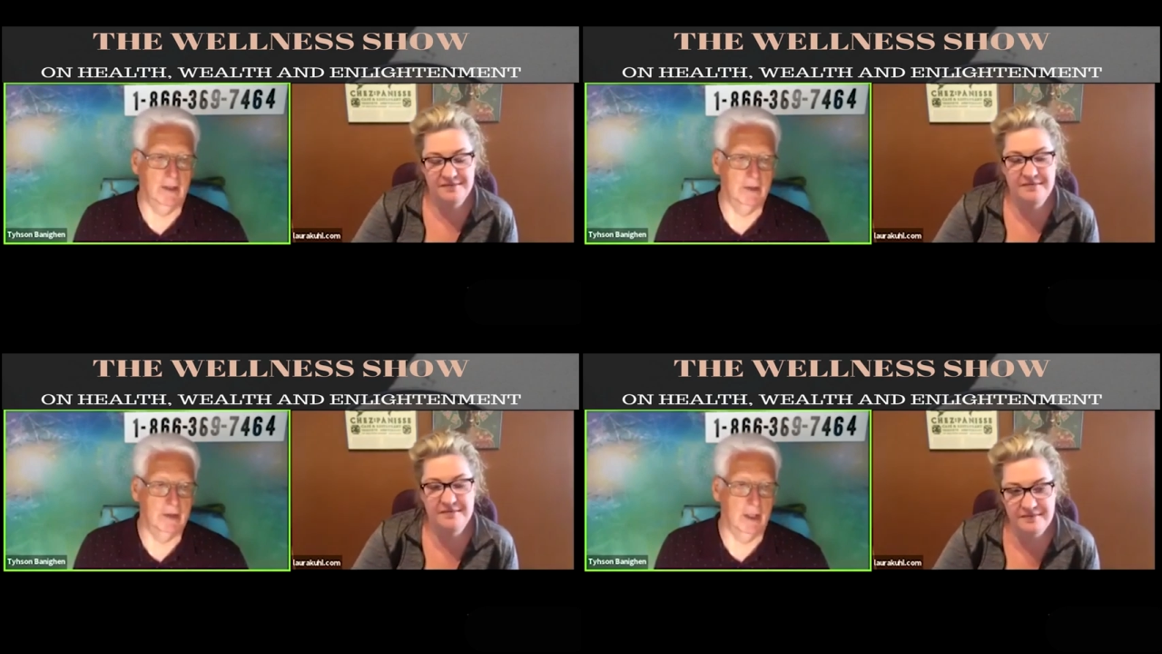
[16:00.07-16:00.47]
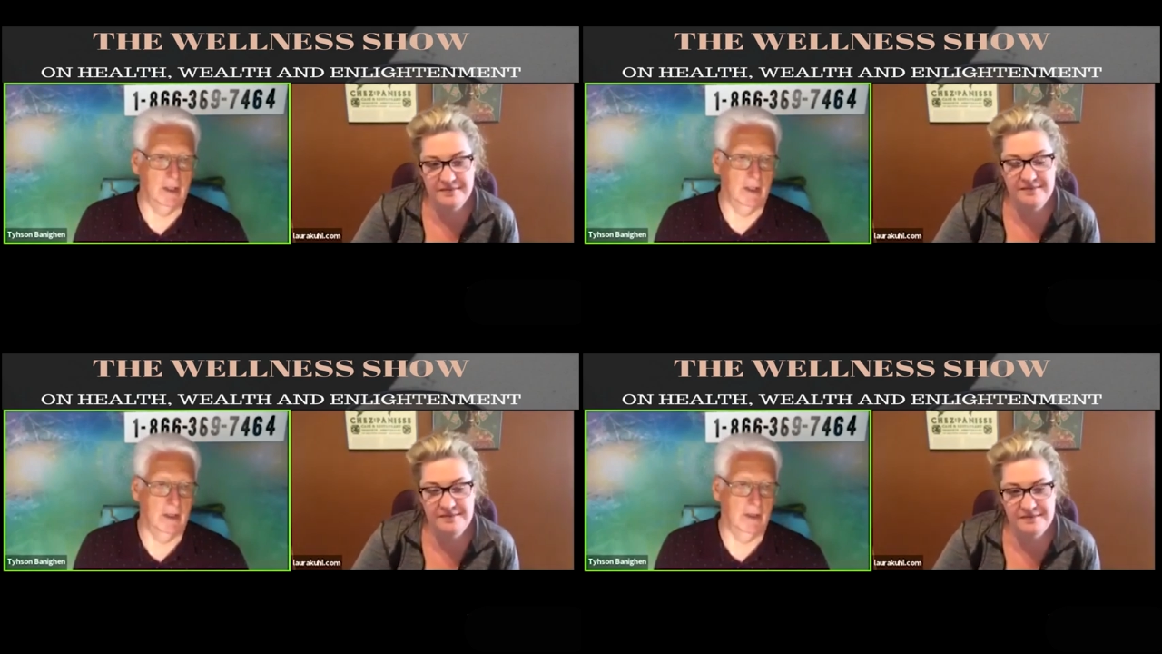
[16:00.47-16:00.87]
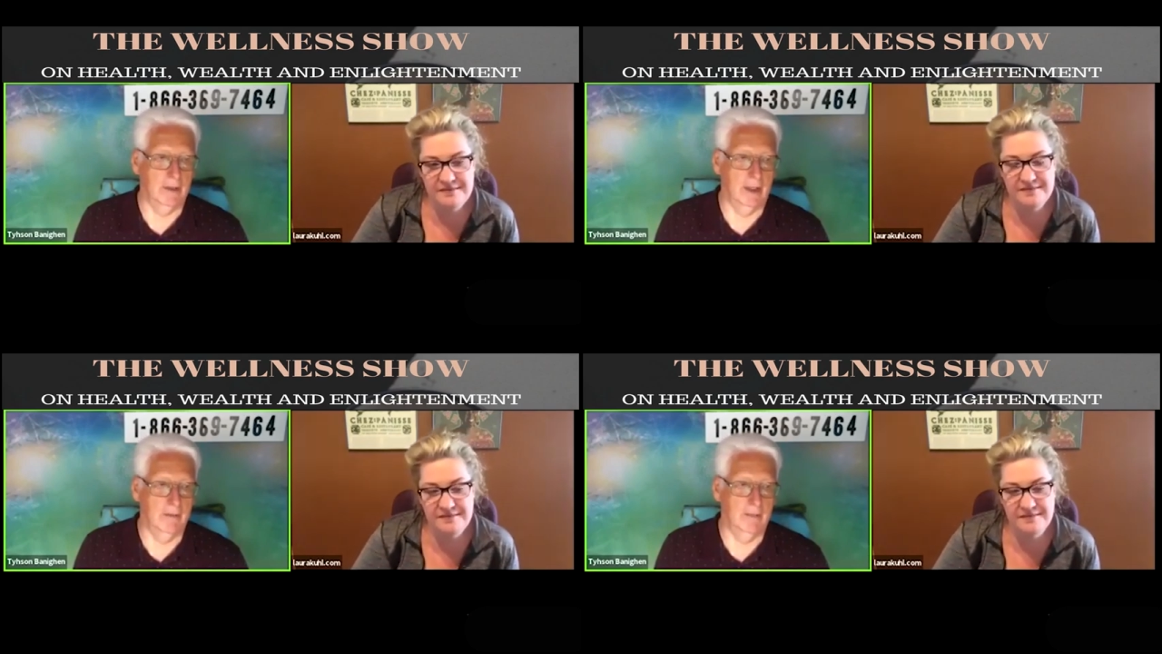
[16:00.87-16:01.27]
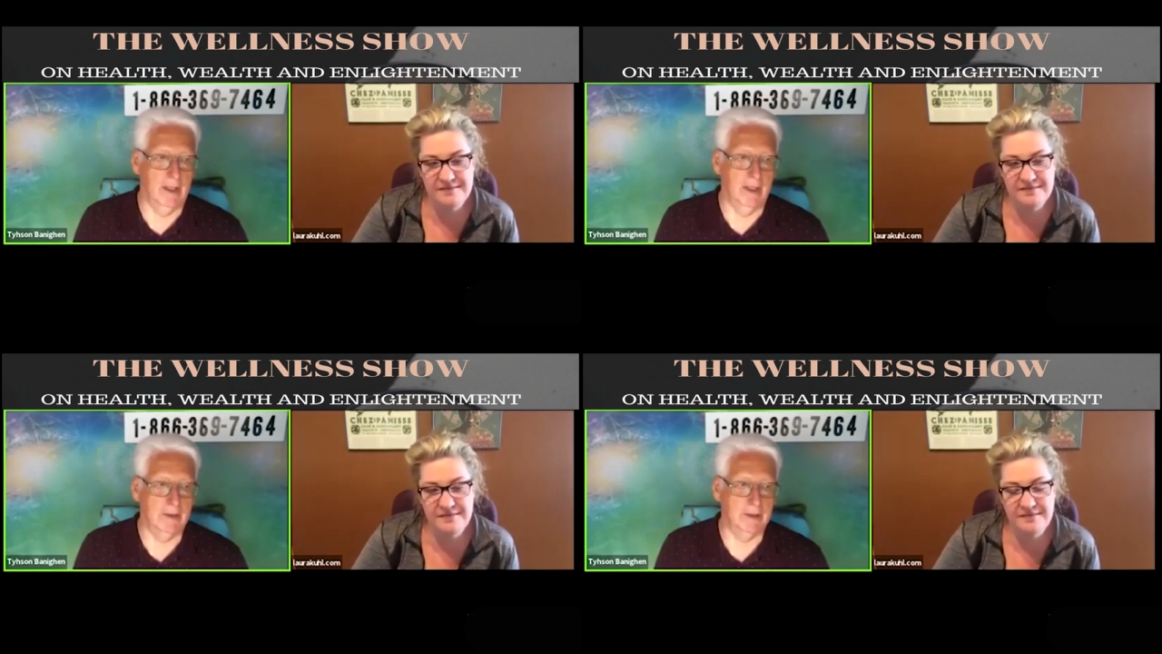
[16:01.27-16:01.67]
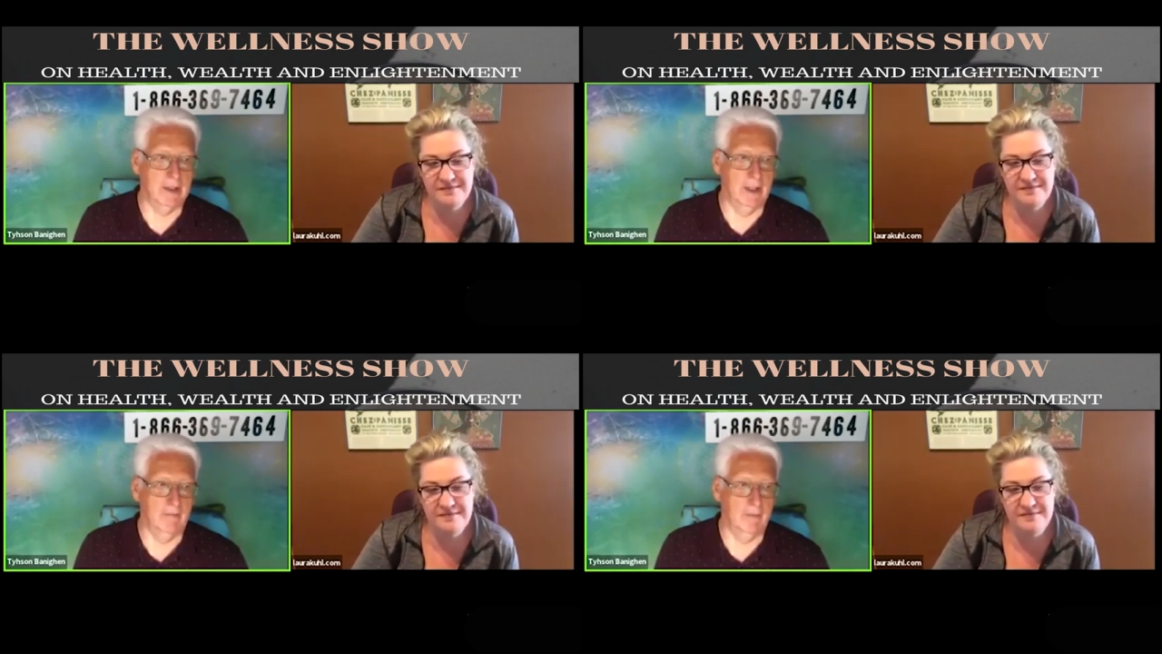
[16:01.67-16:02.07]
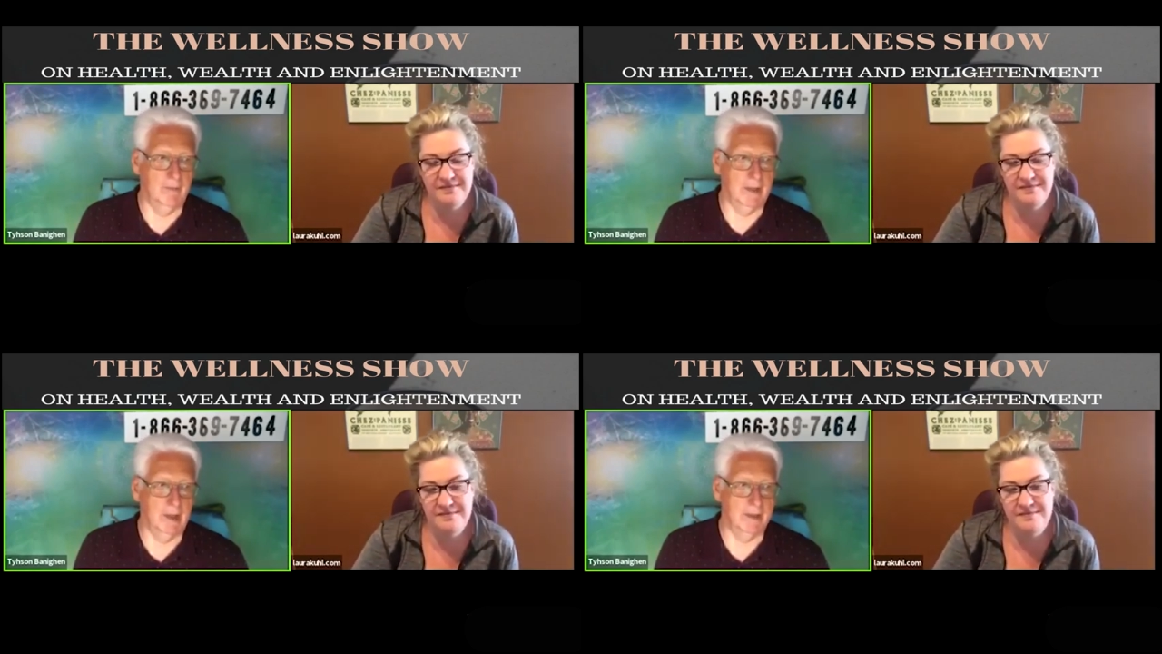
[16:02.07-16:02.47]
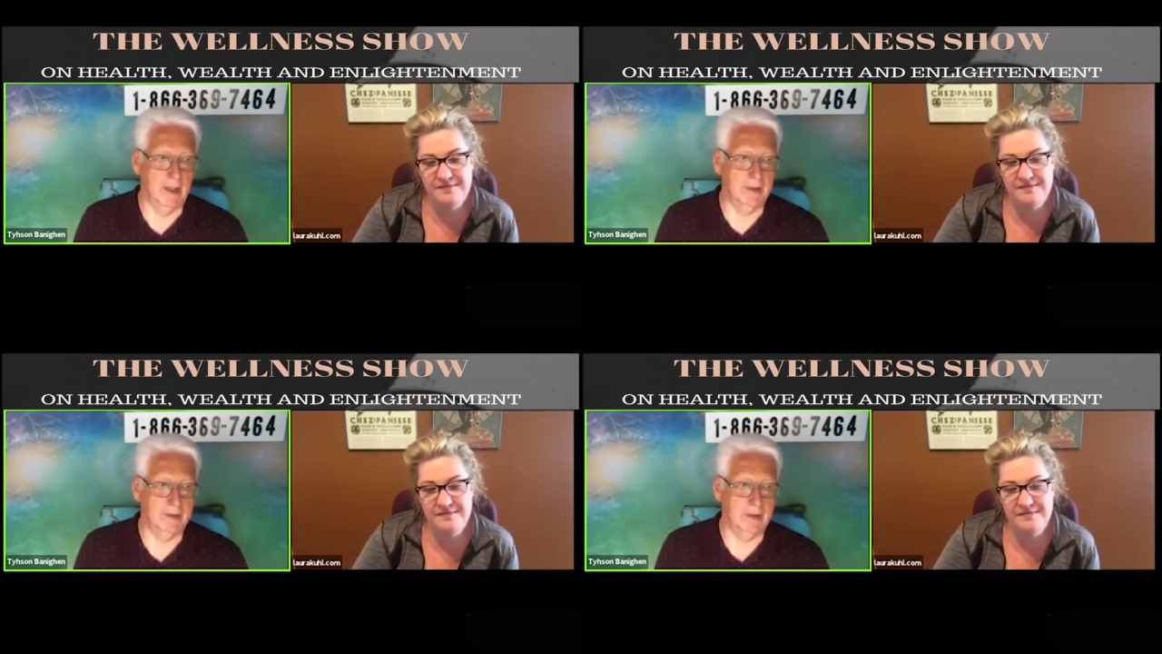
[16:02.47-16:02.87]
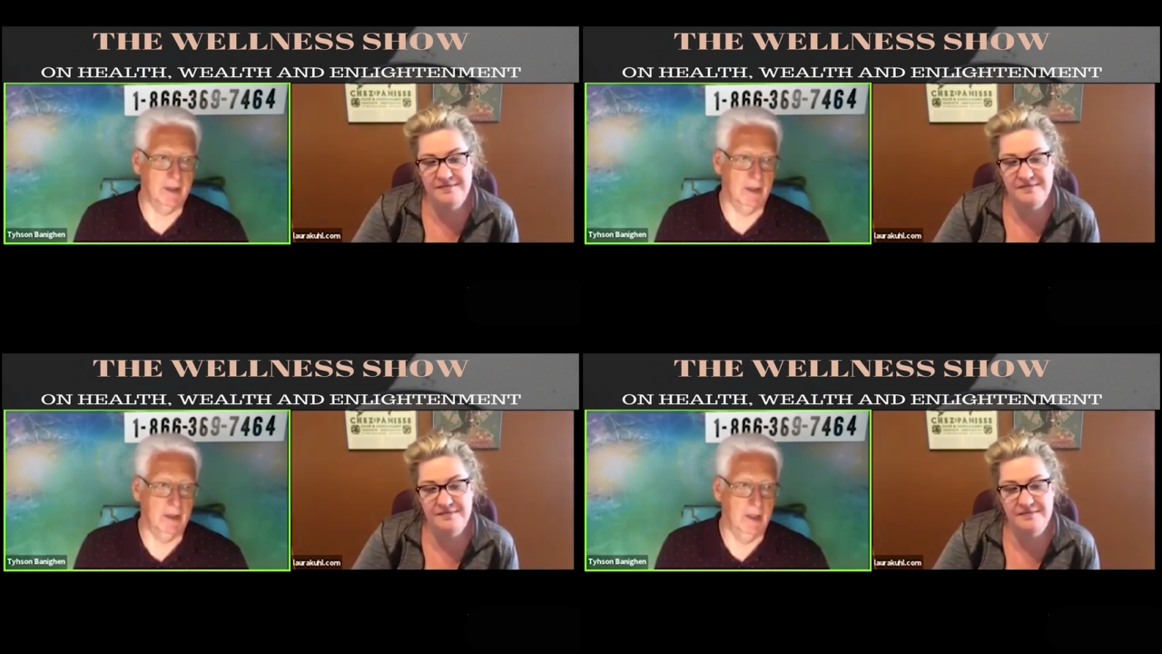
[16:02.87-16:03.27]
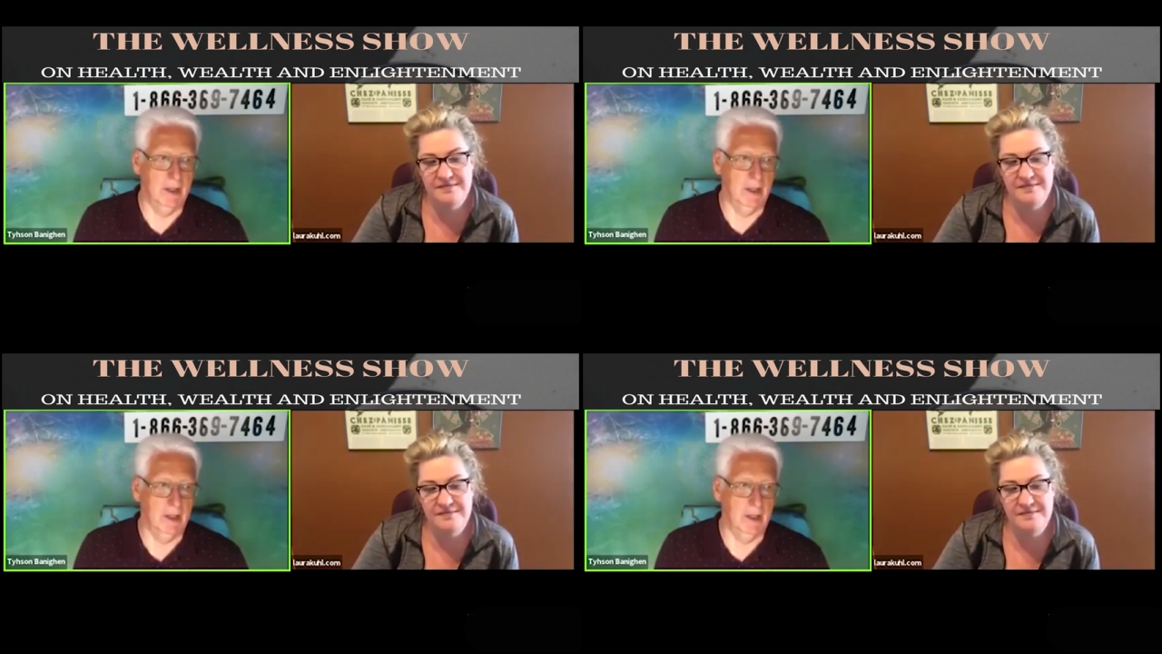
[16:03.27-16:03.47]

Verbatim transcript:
Speaker 1: out of jail all the time, but I just love him because I see